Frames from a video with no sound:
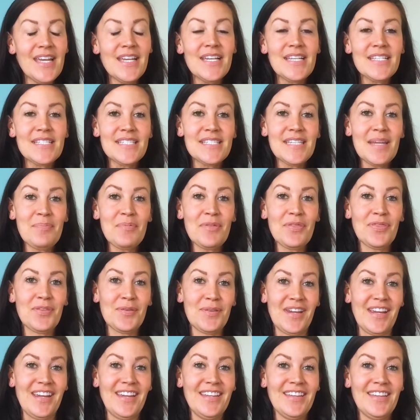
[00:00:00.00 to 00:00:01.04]
Step
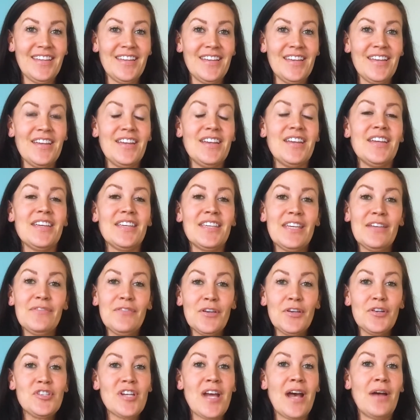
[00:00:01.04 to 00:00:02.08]
3. Give
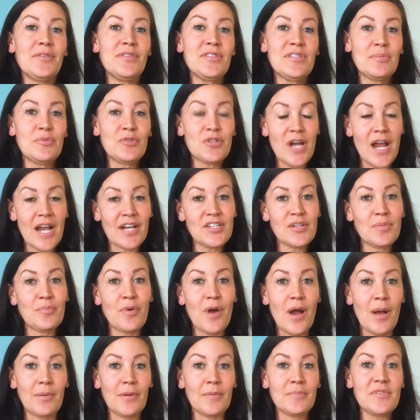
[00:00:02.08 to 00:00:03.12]
your child subtraction
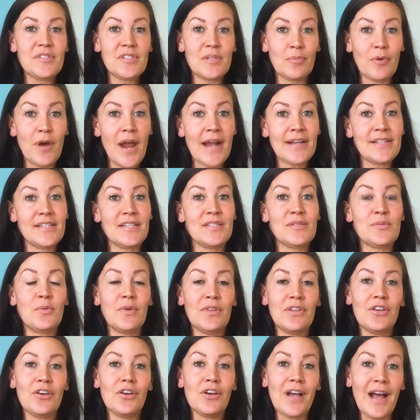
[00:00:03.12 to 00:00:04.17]
problems to practice
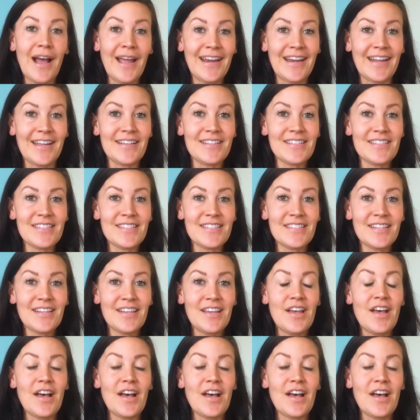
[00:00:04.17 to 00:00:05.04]
with your guidance.